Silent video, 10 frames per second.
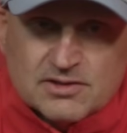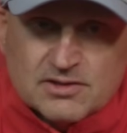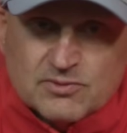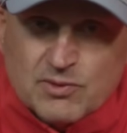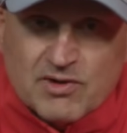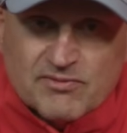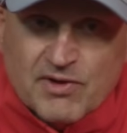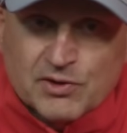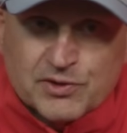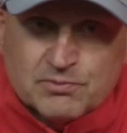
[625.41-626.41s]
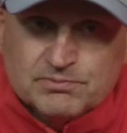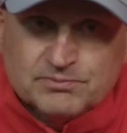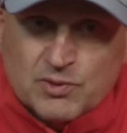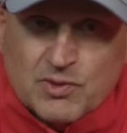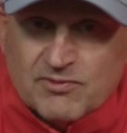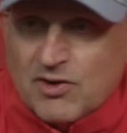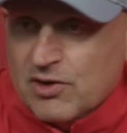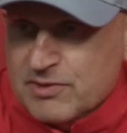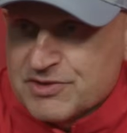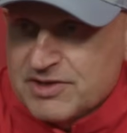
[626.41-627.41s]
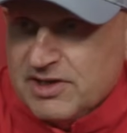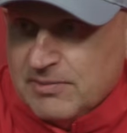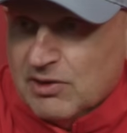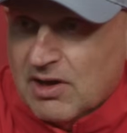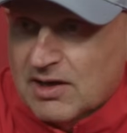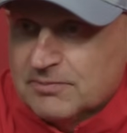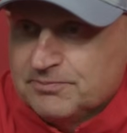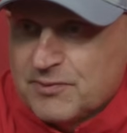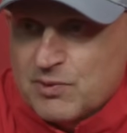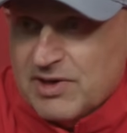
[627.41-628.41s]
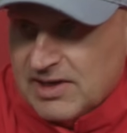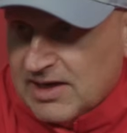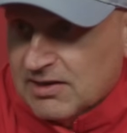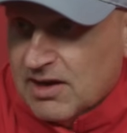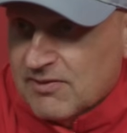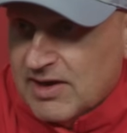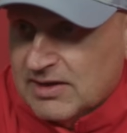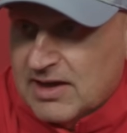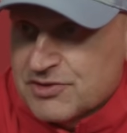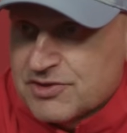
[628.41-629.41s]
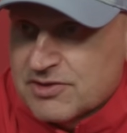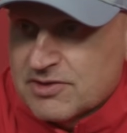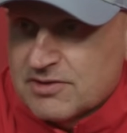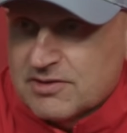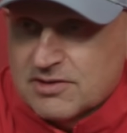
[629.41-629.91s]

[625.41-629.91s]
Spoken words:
We want volume. We want volume as a team a lot, and we didn't get a lot of that last year.